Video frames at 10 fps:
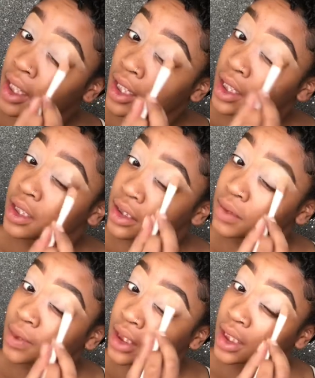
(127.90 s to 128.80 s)
it is
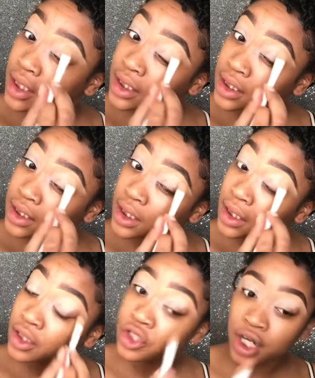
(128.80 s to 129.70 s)
because
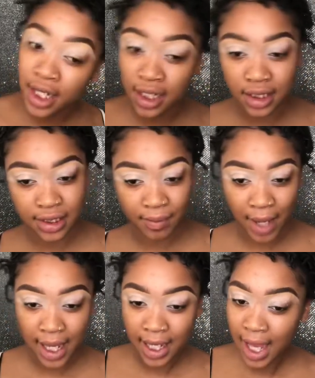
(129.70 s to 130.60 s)
Chinks,
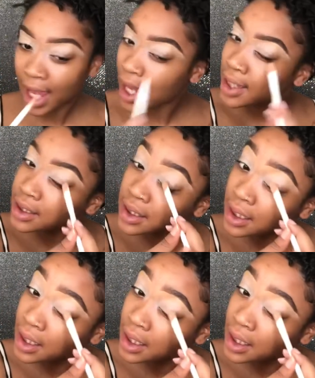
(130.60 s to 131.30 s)
my cat,